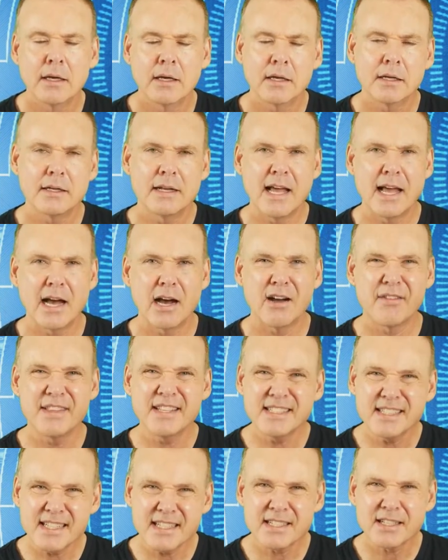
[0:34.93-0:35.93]
Now,
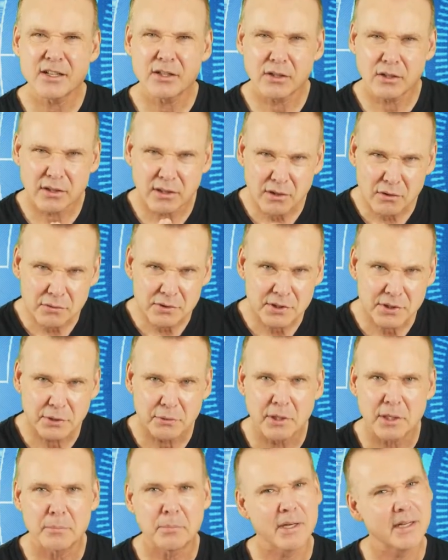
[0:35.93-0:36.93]
this is close
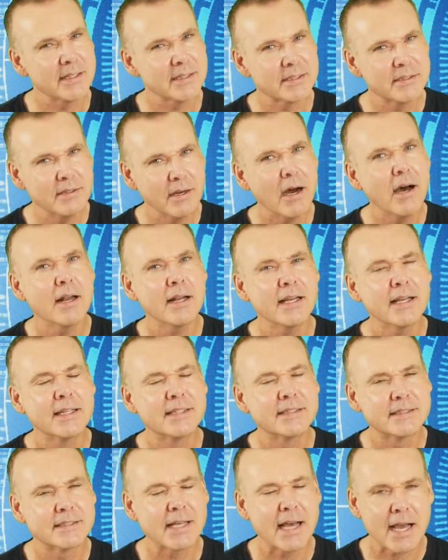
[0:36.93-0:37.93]
to it, but it's not
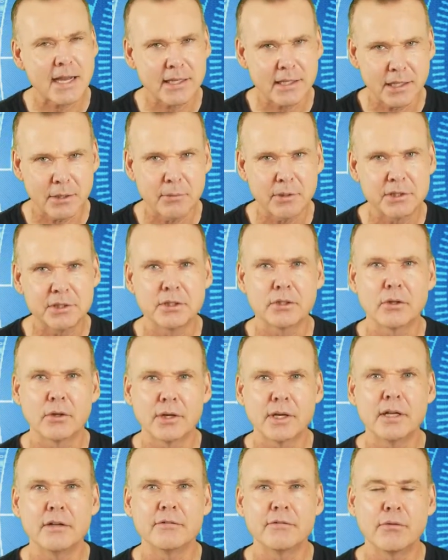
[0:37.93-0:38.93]
exactly what you're
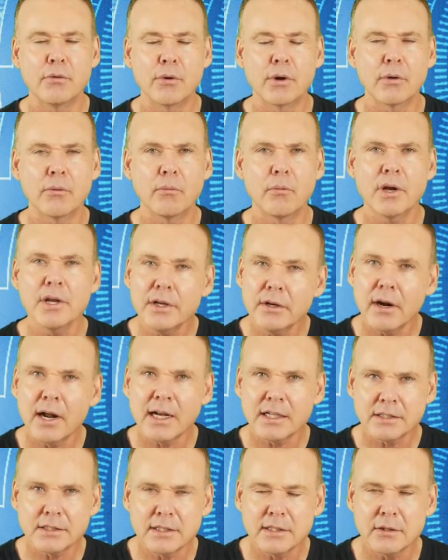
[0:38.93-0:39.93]
looking for. What you're
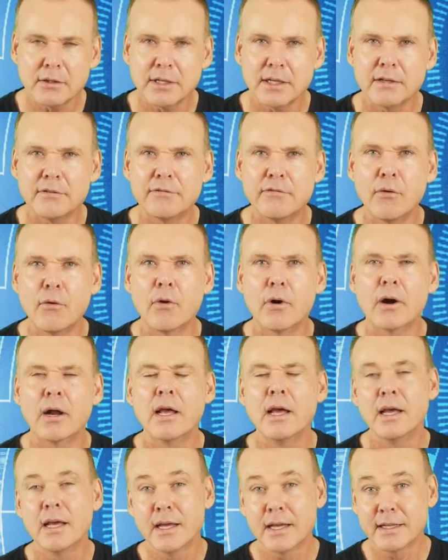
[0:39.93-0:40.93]
actually looking for
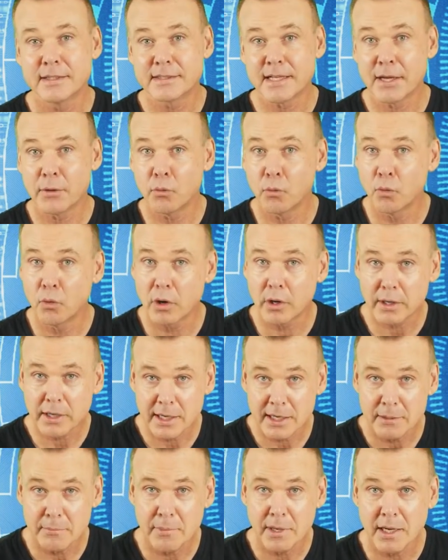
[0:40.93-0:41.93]
is a
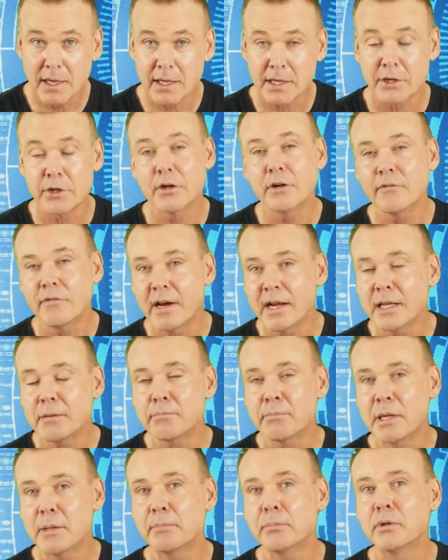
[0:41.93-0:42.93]
working meeting. You're
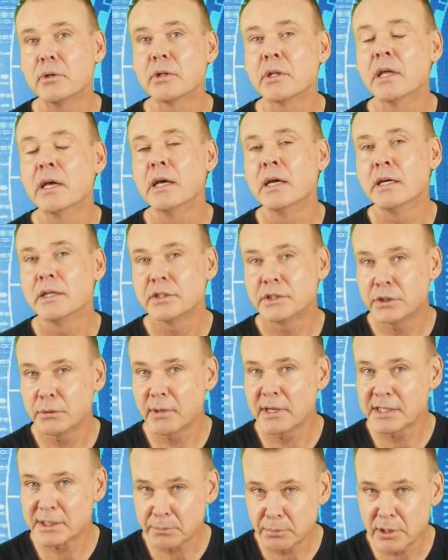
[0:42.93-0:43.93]
inviting people to
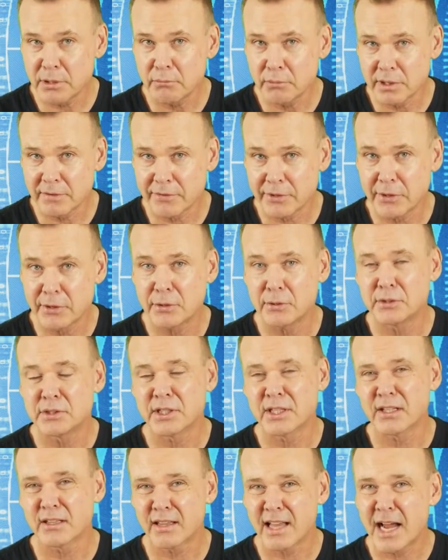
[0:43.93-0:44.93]
a sprint review to
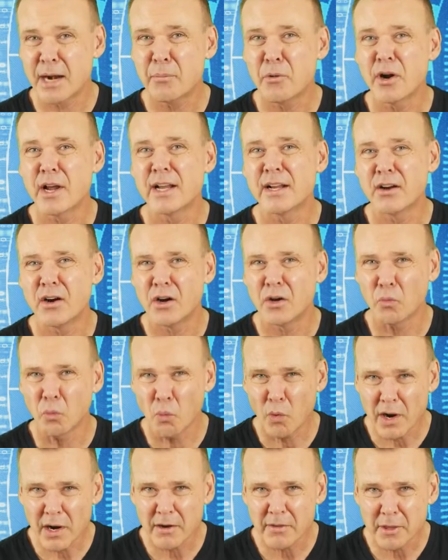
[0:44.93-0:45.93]
collaborate on
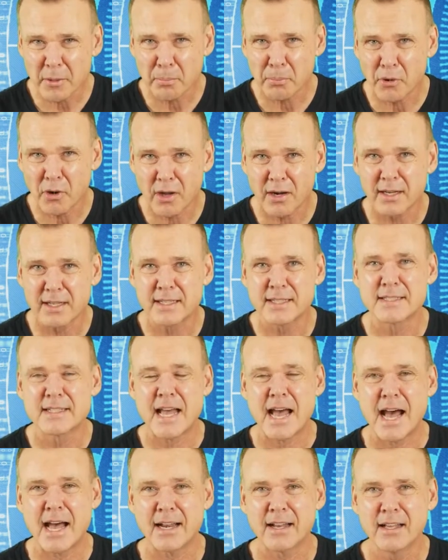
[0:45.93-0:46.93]
where the product is
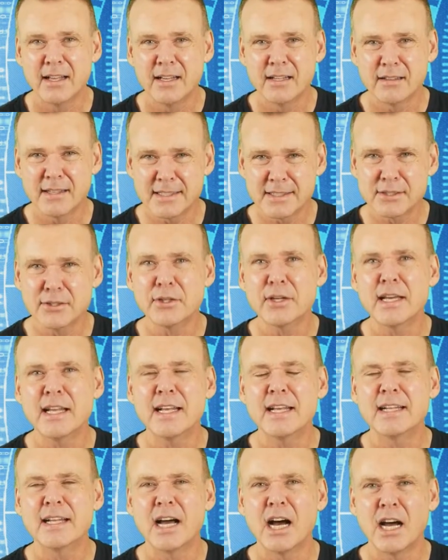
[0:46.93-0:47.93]
at. Let's look at
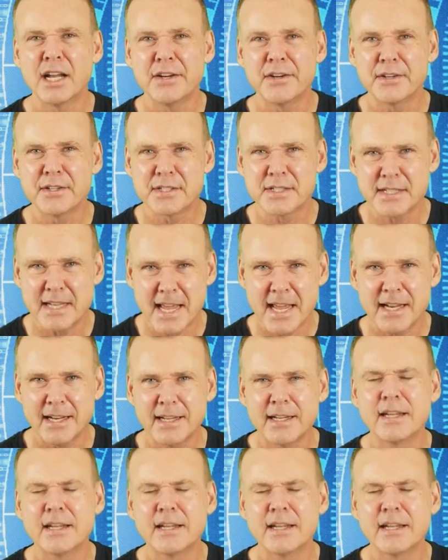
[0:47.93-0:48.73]
it, understand